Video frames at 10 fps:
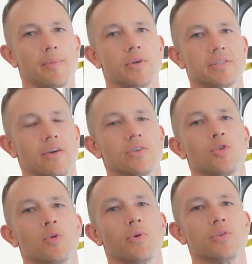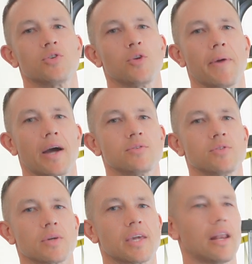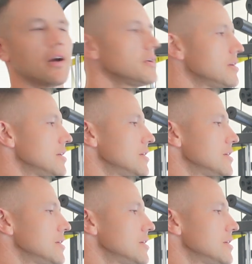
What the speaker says: Because there are 2.2 pounds to a kilo.